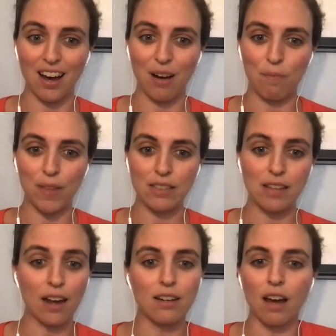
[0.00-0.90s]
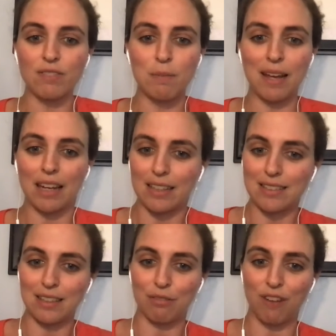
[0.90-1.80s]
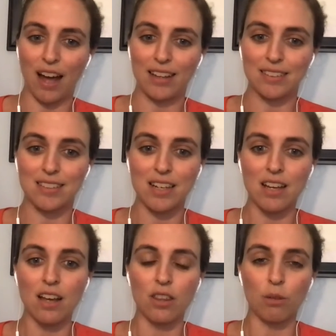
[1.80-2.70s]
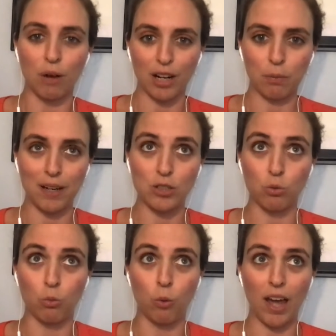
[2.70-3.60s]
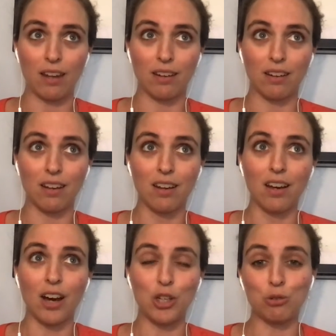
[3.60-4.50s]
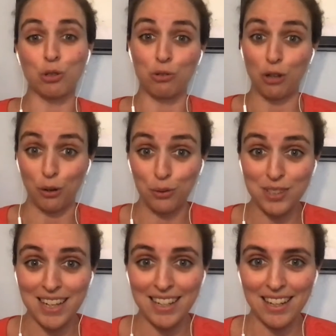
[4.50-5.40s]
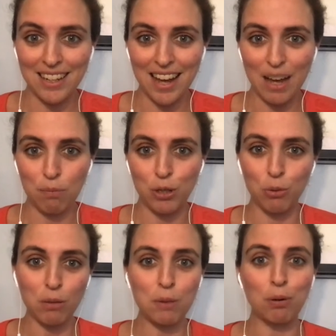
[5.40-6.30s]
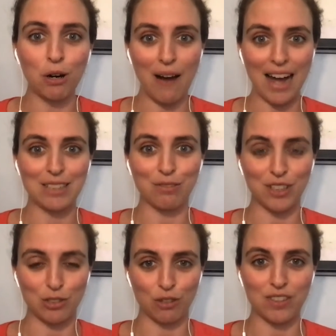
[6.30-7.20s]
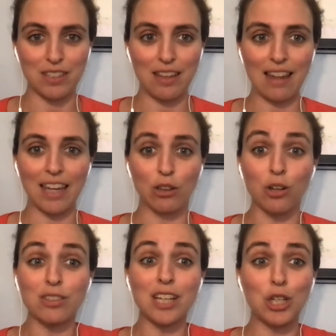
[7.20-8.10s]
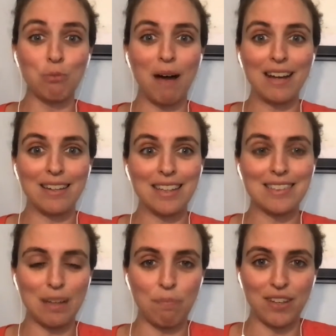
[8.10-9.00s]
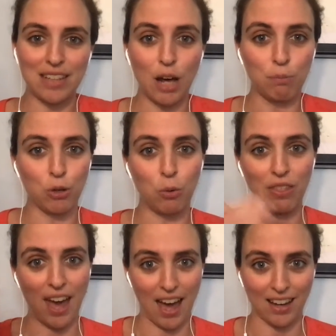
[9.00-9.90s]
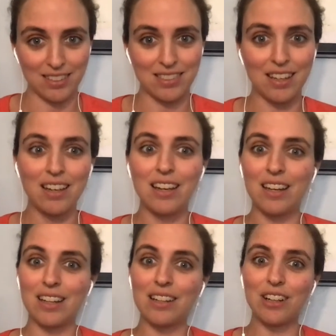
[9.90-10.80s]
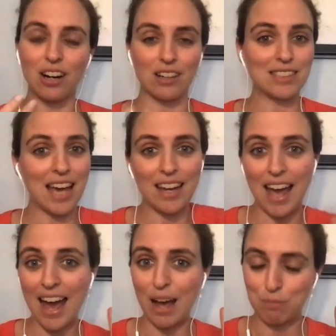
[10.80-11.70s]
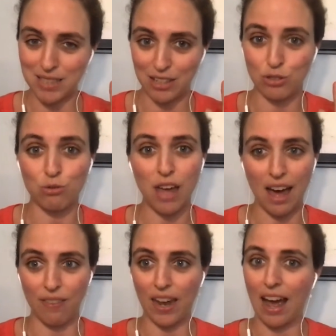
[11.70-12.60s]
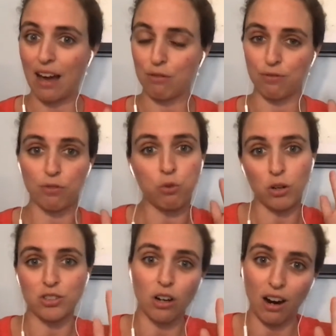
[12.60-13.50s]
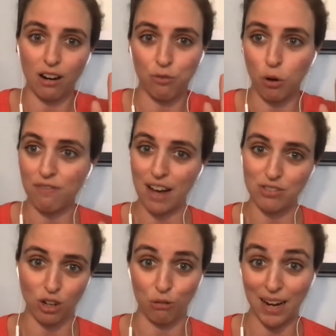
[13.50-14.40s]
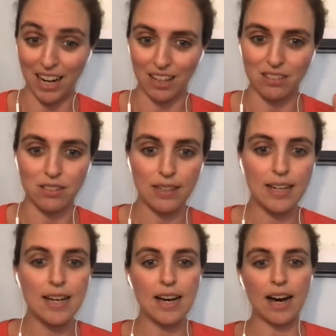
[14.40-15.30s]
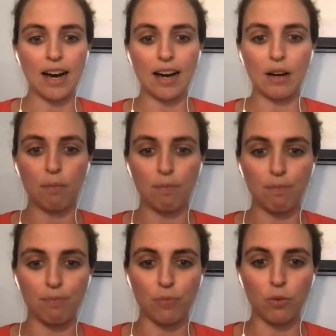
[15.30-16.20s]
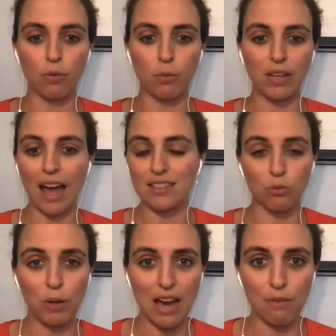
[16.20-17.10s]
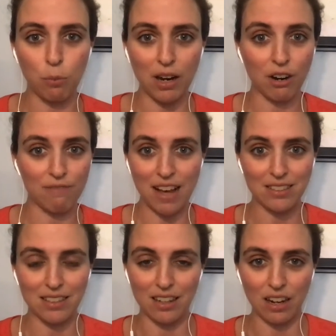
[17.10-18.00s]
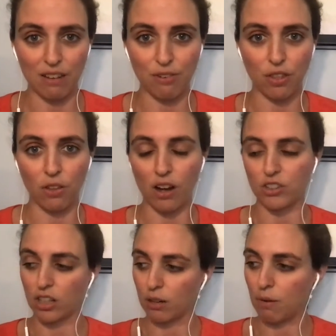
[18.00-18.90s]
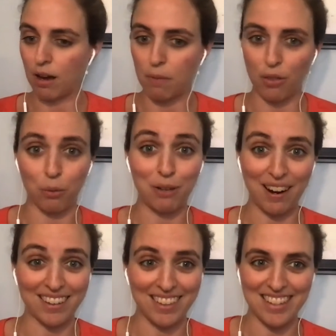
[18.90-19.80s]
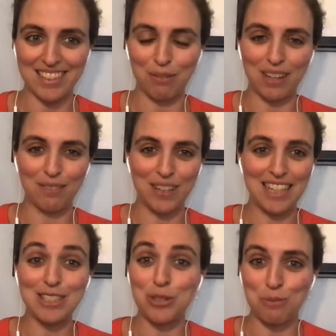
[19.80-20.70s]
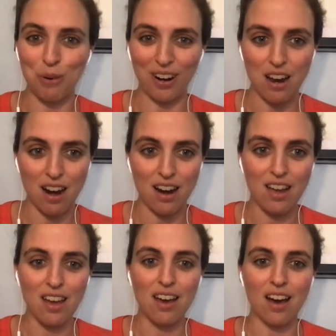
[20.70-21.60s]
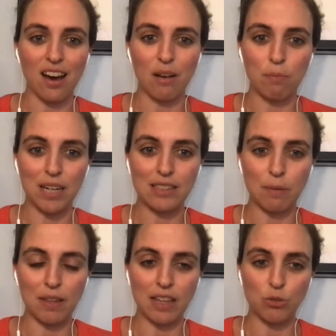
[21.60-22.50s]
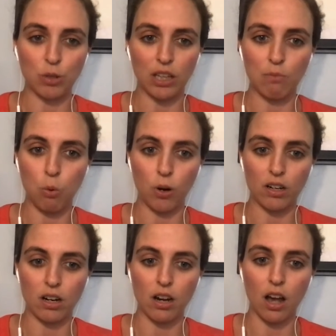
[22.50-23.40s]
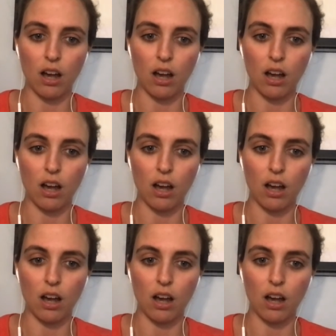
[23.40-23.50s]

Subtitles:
It's not enough to make it easy to find the marketplace when a user knows they need an app. You want to be proactively surfacing that. Like, looks like you might need something to help you with X. Here are 10 apps that do that have 4 or 5 star ratings. So we are investing in it for the long term, although we recognize that we need to do more here. But it's something that's really important.